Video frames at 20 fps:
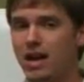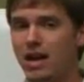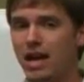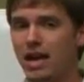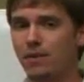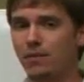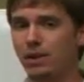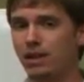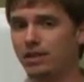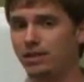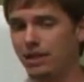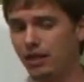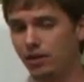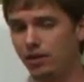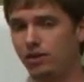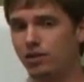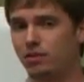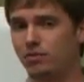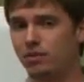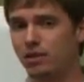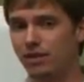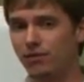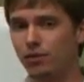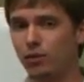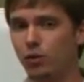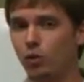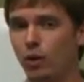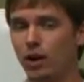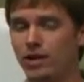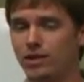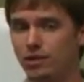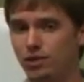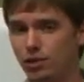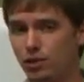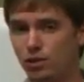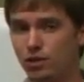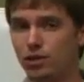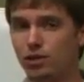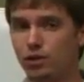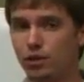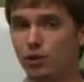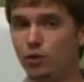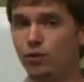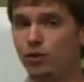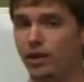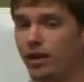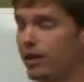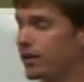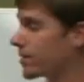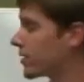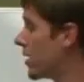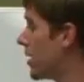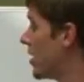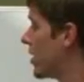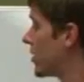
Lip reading: and I'm going to tell you some different ways that you can do things